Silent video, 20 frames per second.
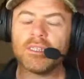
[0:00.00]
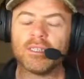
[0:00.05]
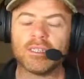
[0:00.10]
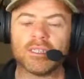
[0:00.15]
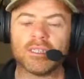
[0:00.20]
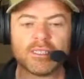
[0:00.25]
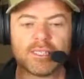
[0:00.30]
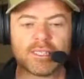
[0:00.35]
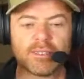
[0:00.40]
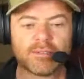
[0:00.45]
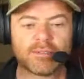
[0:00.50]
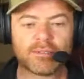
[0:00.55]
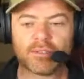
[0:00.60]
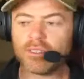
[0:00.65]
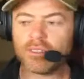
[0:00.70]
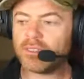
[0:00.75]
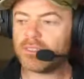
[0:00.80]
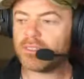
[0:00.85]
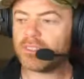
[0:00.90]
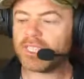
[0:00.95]
the
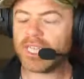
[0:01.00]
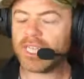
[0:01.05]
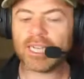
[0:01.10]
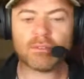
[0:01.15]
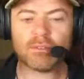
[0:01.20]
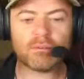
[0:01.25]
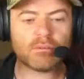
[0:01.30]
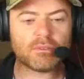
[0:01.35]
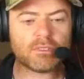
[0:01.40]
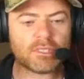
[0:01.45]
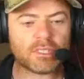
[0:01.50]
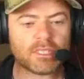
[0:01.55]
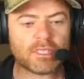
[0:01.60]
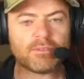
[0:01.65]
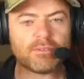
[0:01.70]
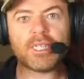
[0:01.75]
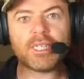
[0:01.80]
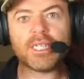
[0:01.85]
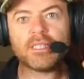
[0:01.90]
different sounds, the different